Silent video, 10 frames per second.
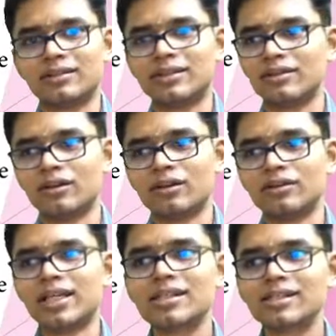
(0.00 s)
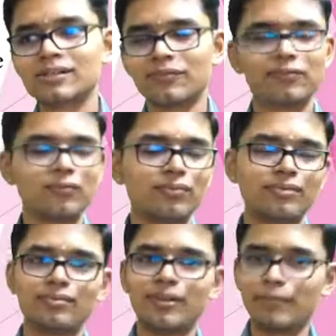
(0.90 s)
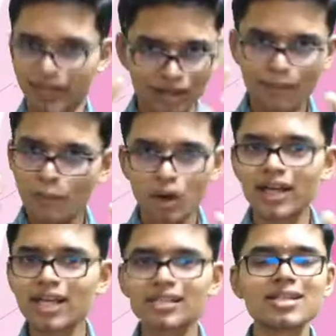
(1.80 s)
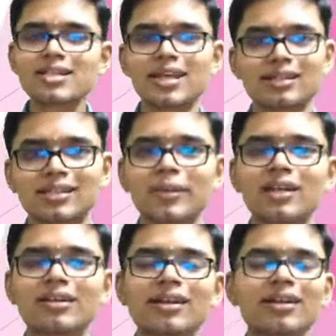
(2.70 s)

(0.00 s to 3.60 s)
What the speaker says: There's in a modern day sense, yes. I mean,